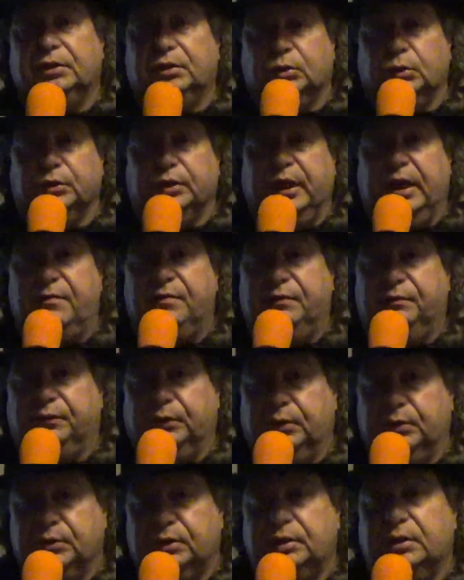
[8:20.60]
its soul to heaven
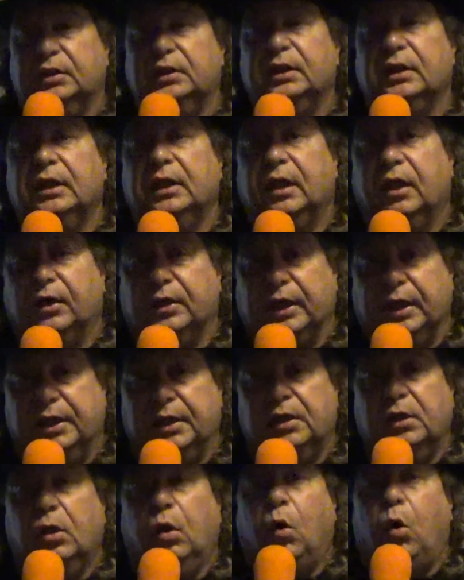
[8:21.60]
first?
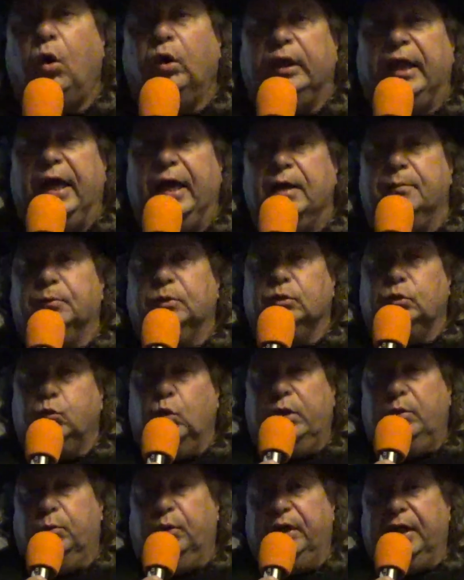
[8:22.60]
Okay, all animals
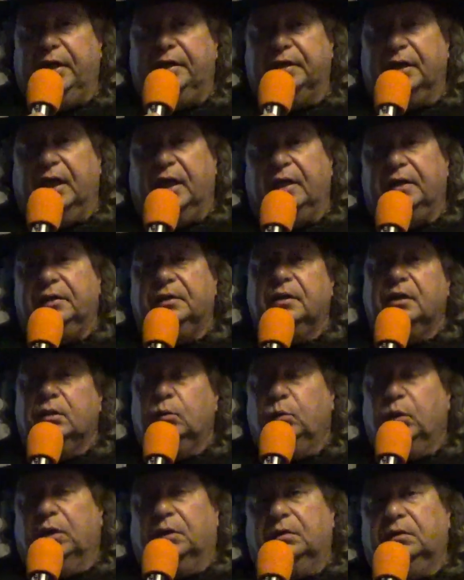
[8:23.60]
win when they die.
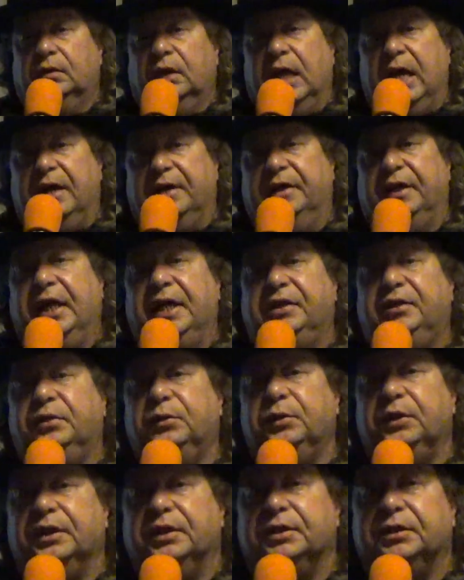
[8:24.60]
Well, how do they
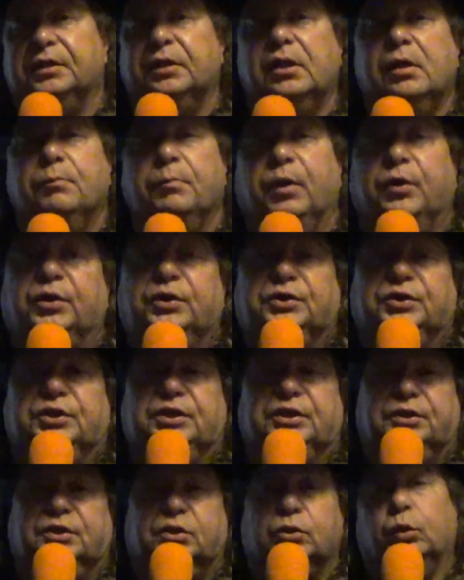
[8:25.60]
do this? Because
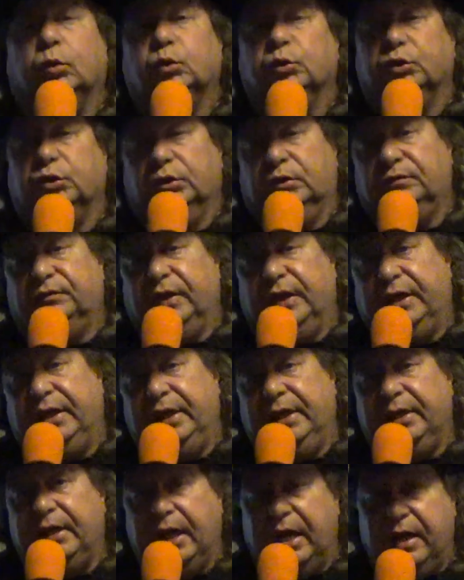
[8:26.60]
their souls are
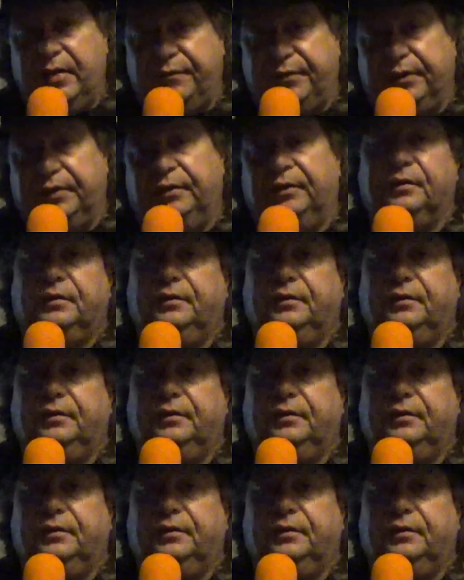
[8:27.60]
already in heaven,